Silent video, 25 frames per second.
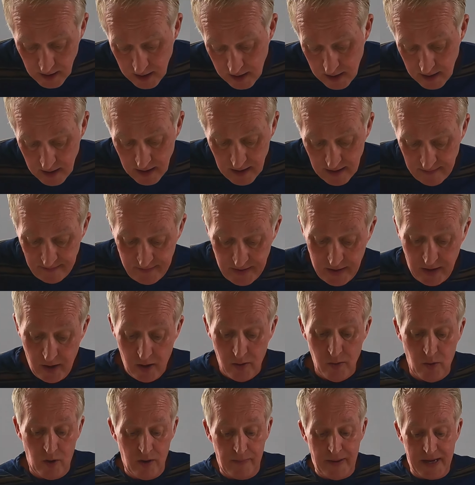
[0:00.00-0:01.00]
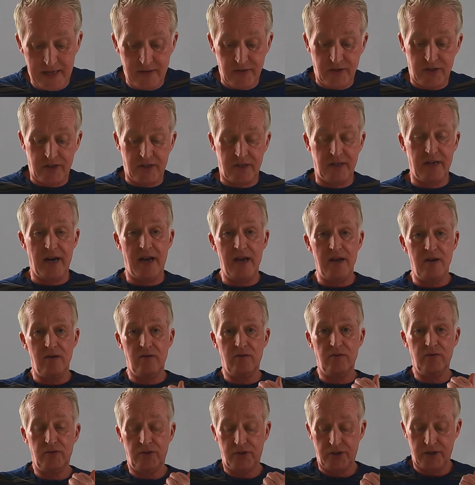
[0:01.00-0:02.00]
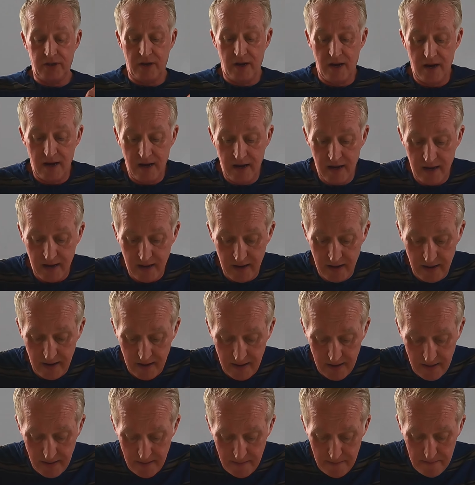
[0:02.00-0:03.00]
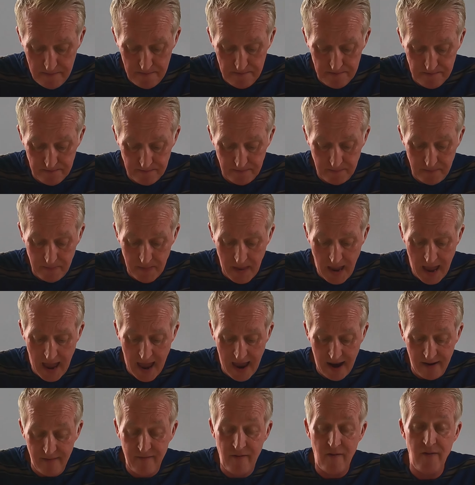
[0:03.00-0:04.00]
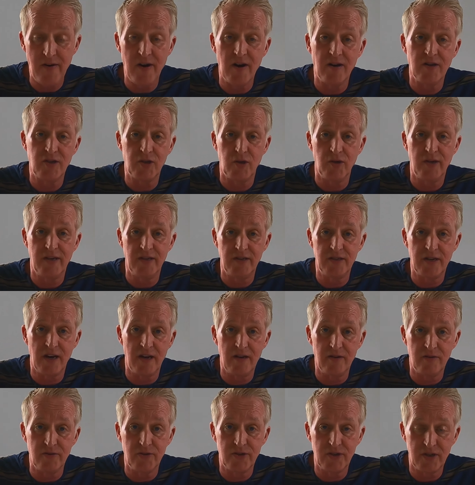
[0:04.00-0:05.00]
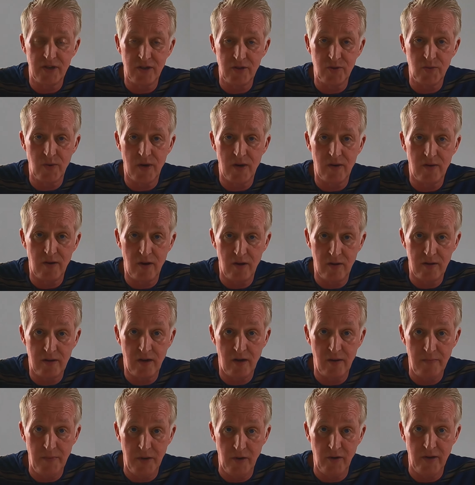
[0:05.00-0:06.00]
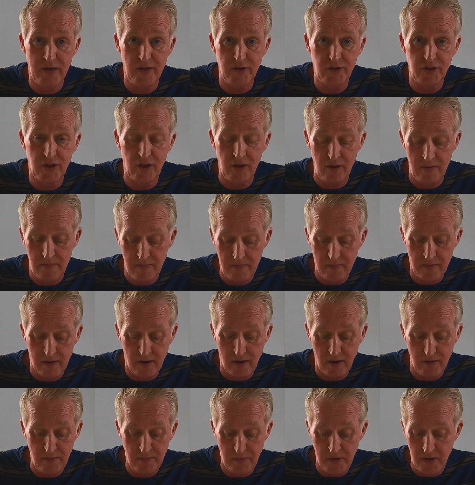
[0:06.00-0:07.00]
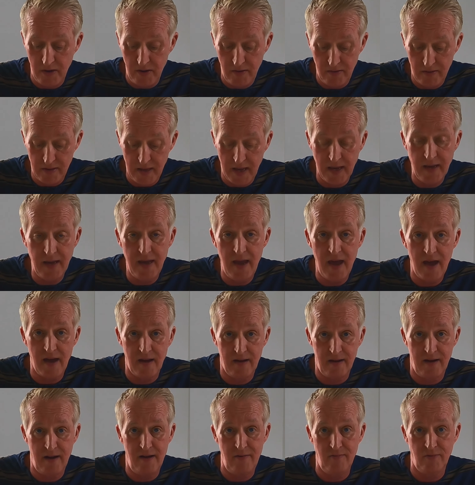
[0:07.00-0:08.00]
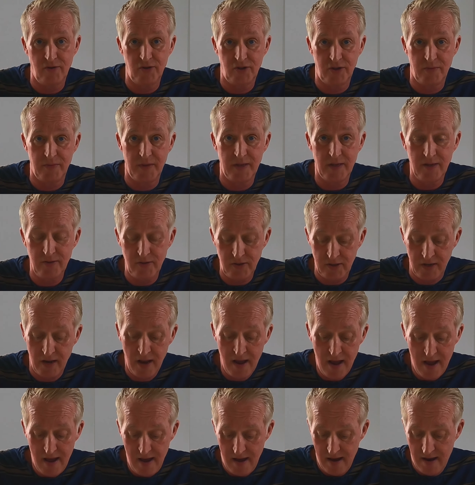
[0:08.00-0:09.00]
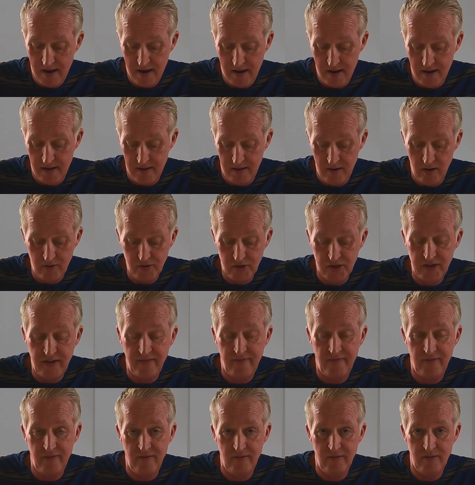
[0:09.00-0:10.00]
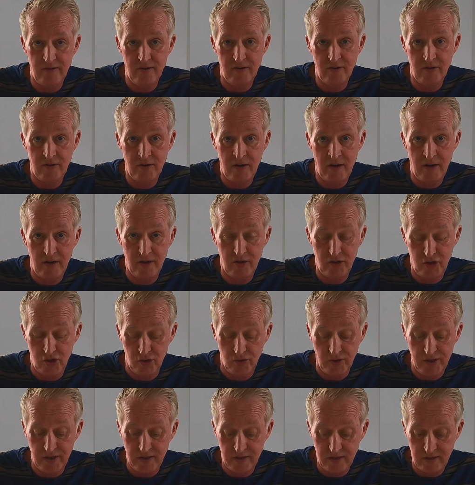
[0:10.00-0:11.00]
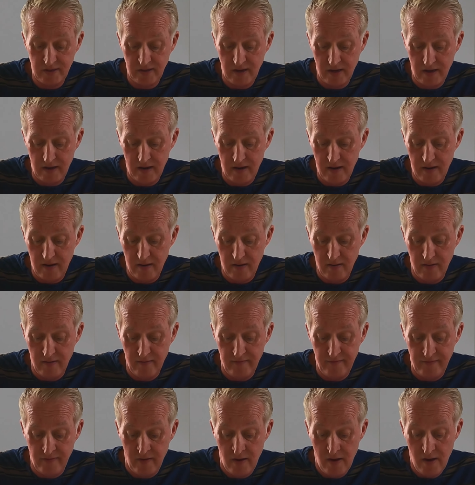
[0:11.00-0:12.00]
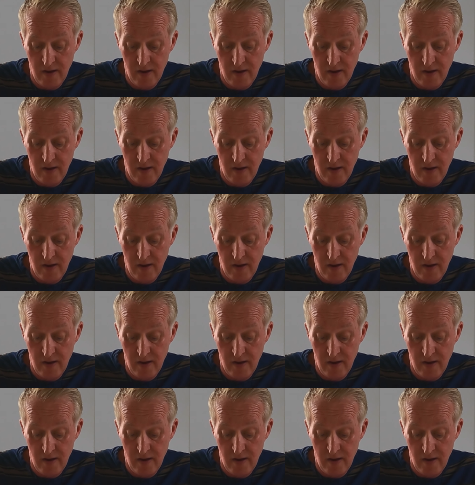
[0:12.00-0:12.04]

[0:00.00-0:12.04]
uh, a video all about snails um, and very nice looking snails as well. I hope you look into them. I hope you think, yeah, I want some of those. Uh, lots of different uh, choice uh, of,